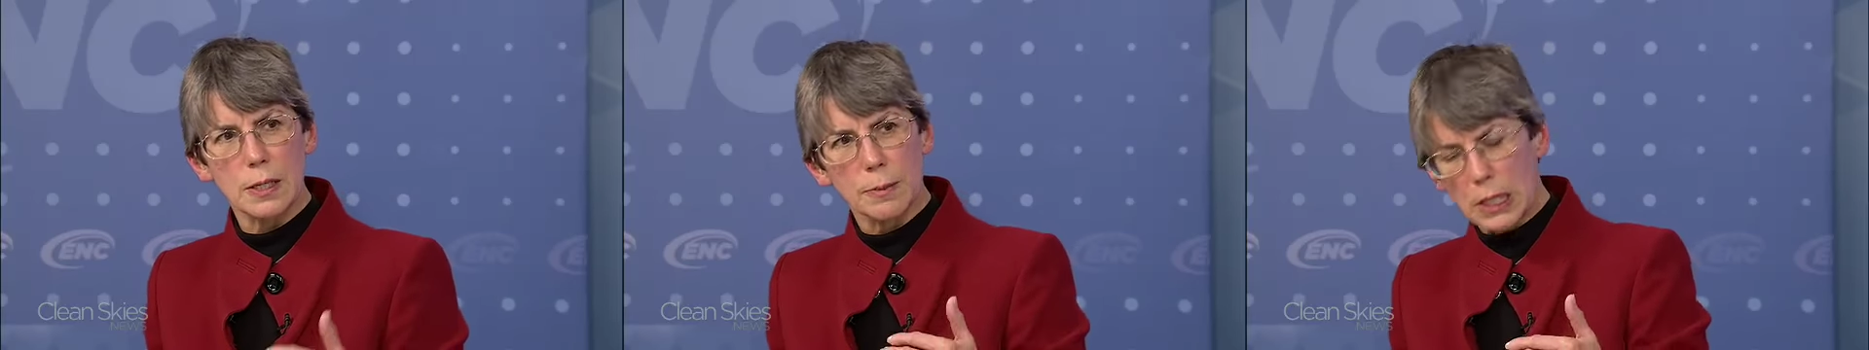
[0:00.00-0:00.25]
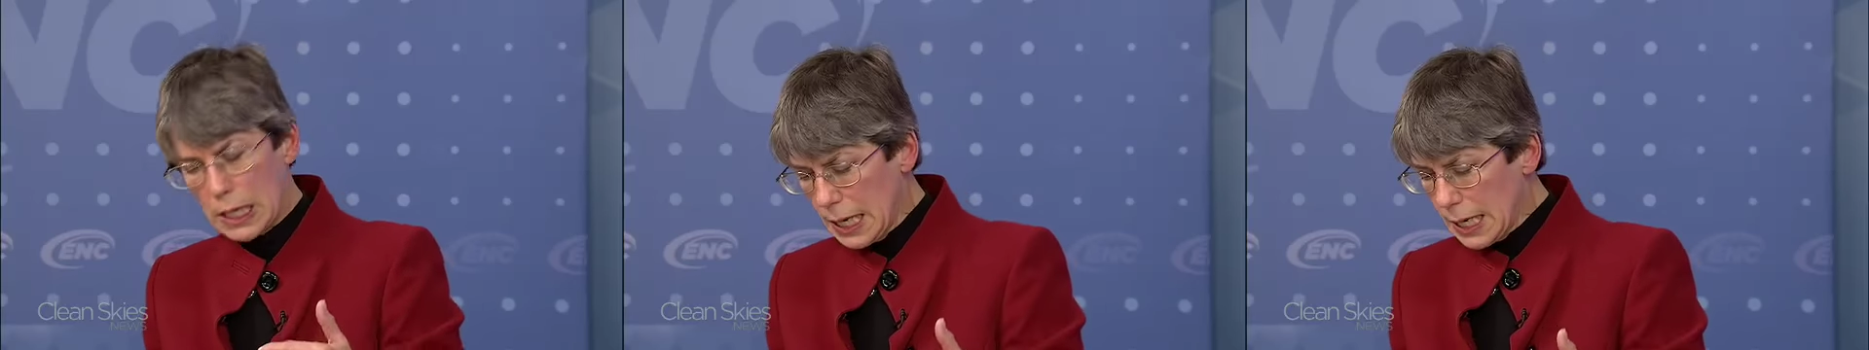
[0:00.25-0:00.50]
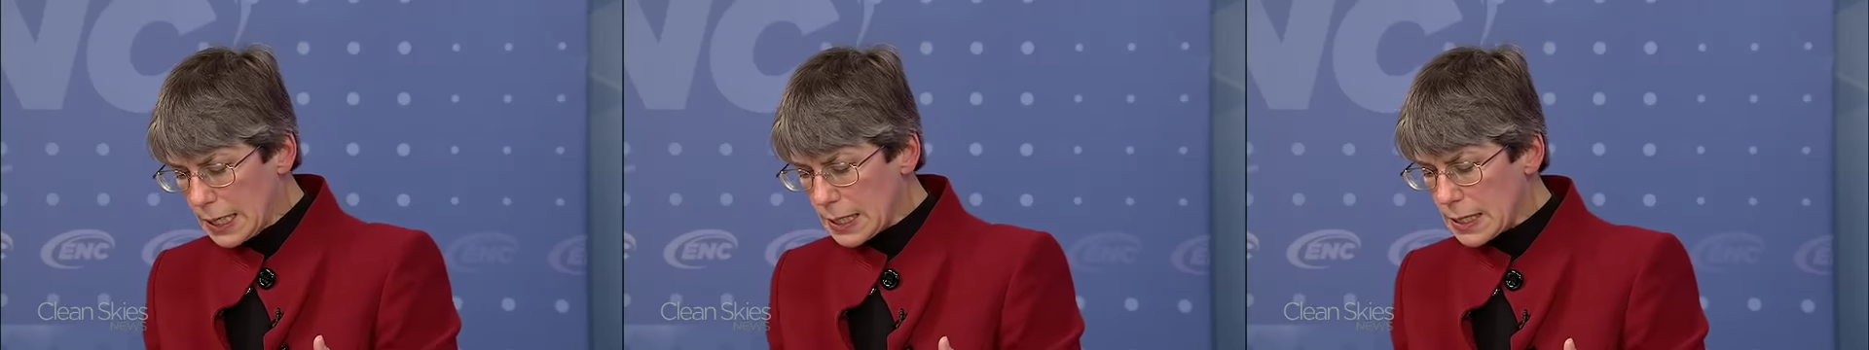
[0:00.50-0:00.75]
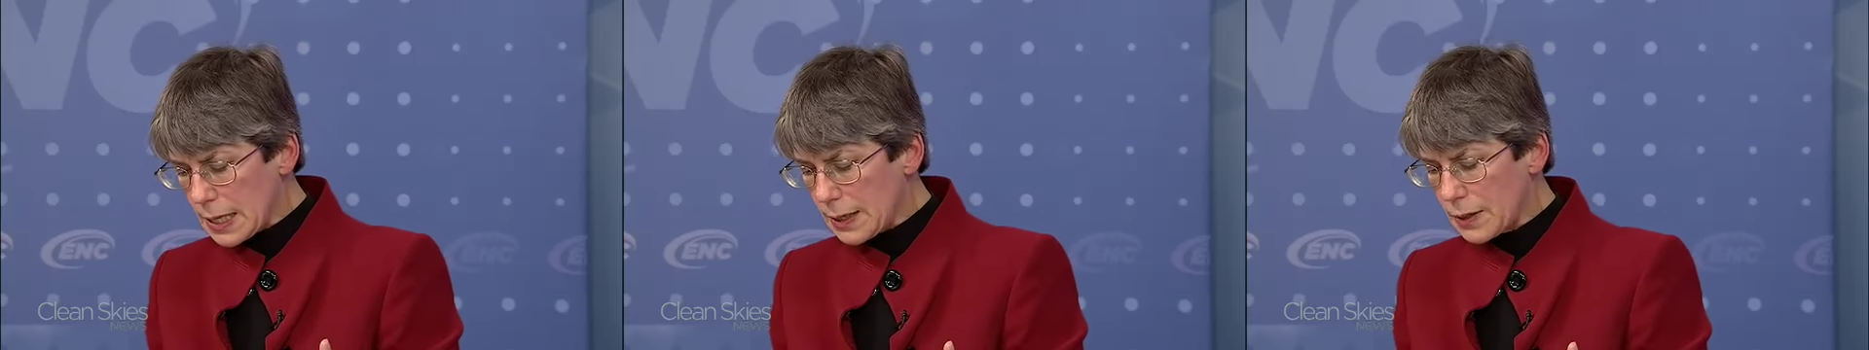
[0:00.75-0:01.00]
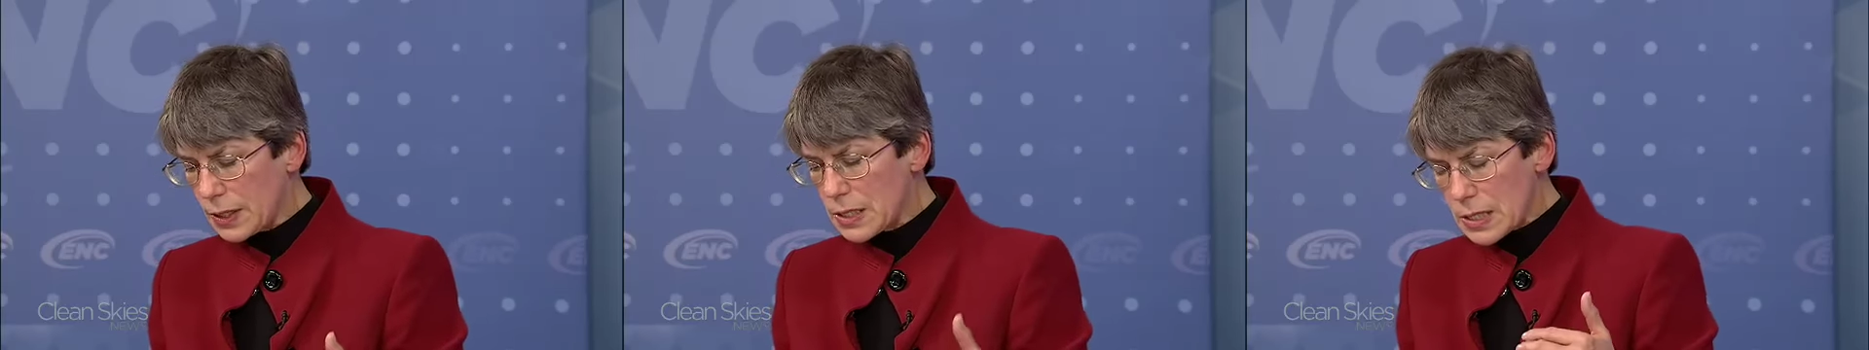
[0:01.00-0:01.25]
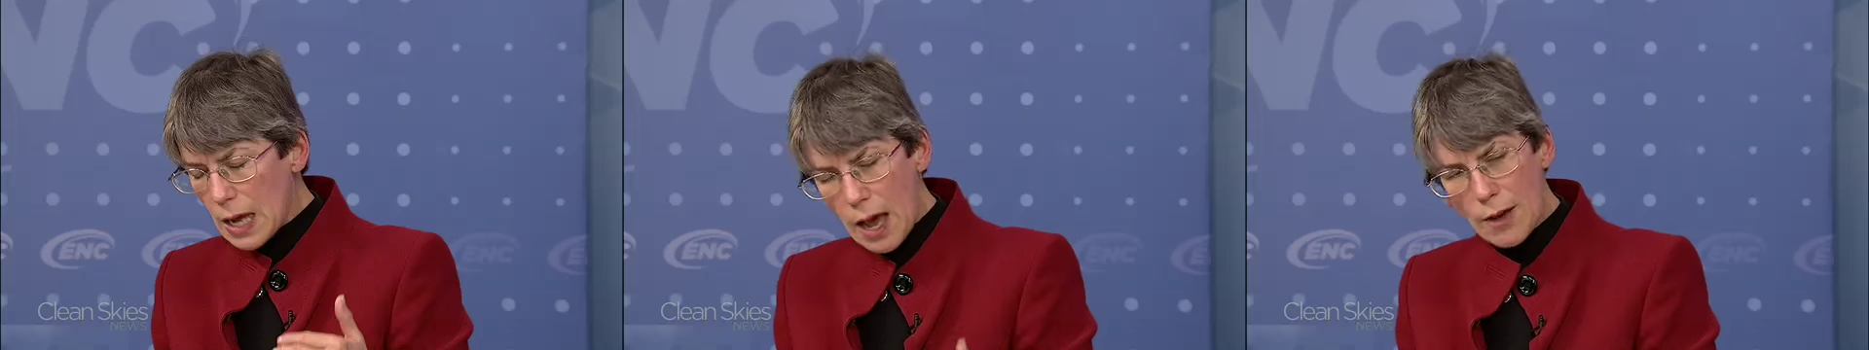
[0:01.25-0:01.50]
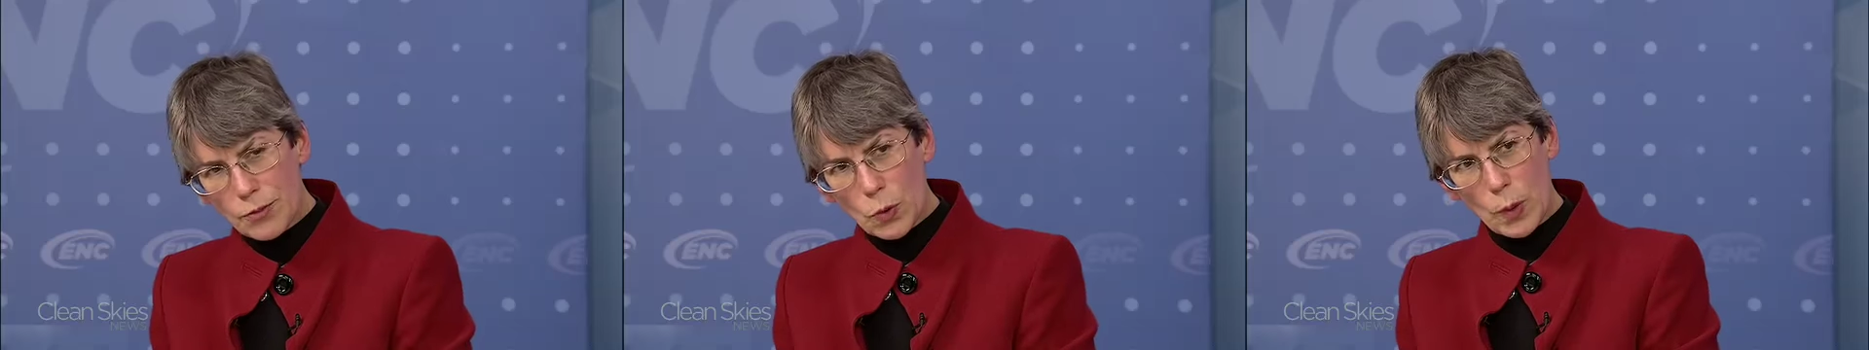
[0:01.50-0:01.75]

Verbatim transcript: I mean, he said the tough